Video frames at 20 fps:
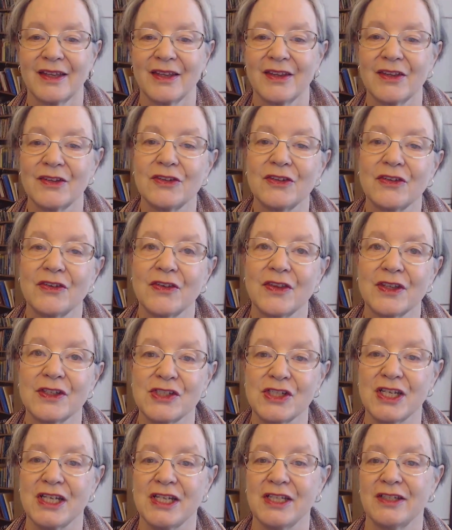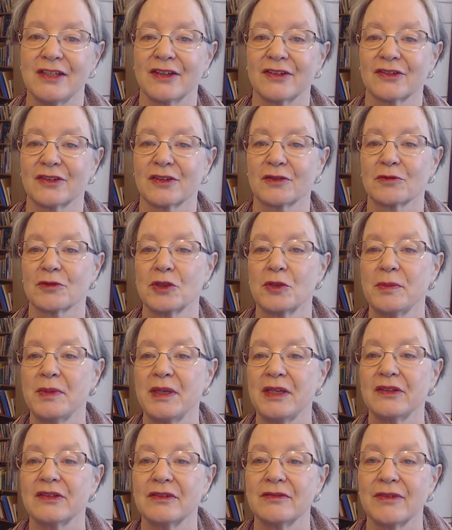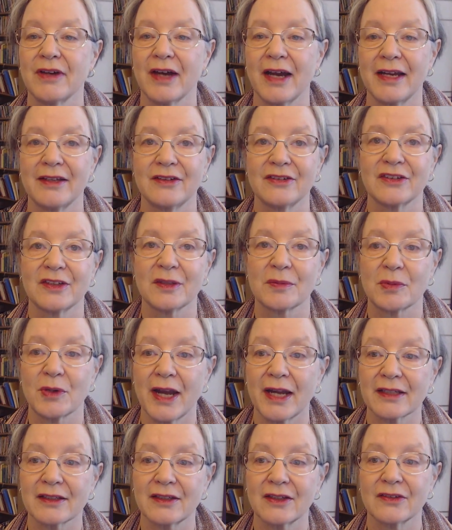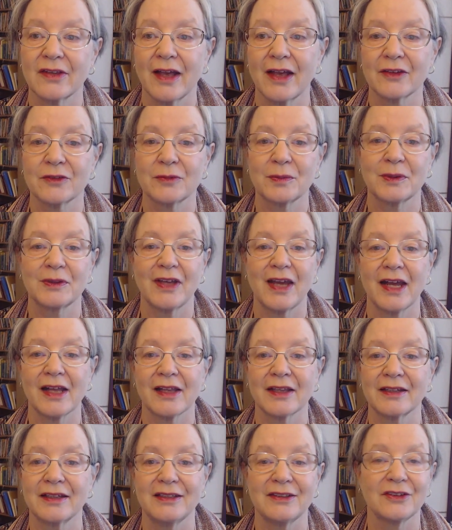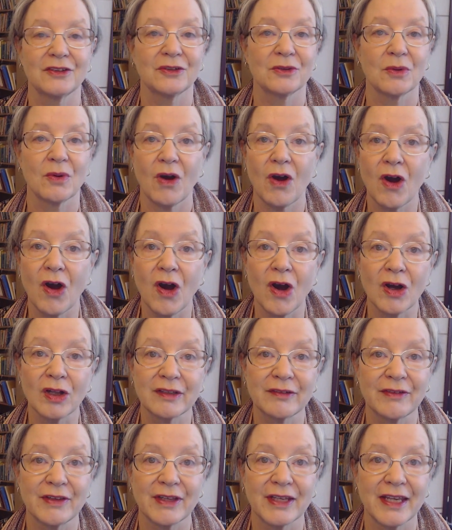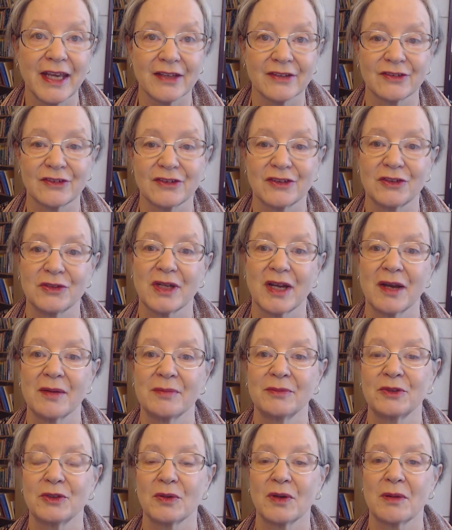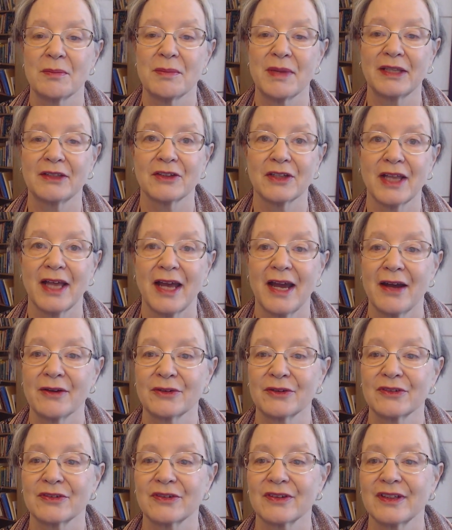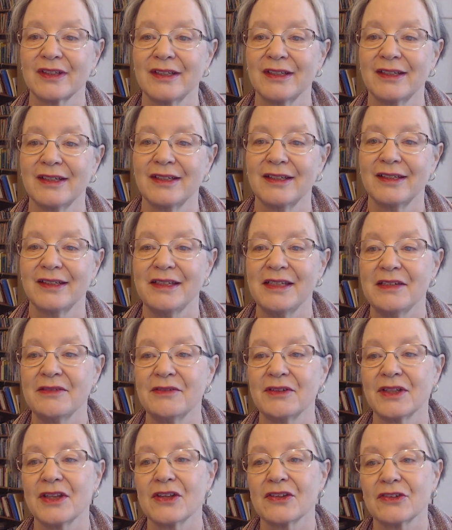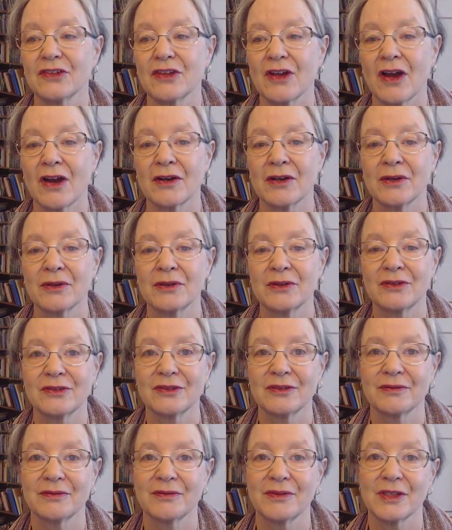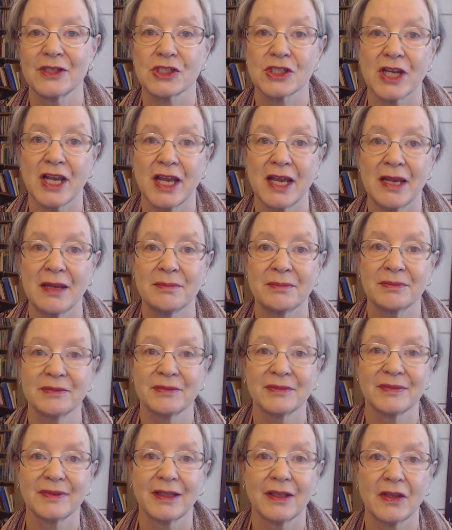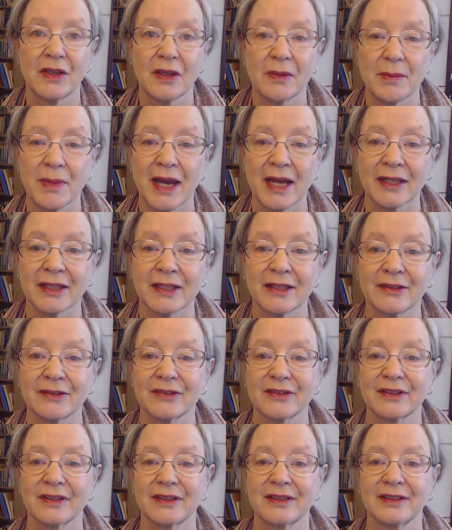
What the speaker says: This is the genius of Rumi's advice to practice hospitality to all of the guests who come to our mental house, even the sorrows, the shame, the malice.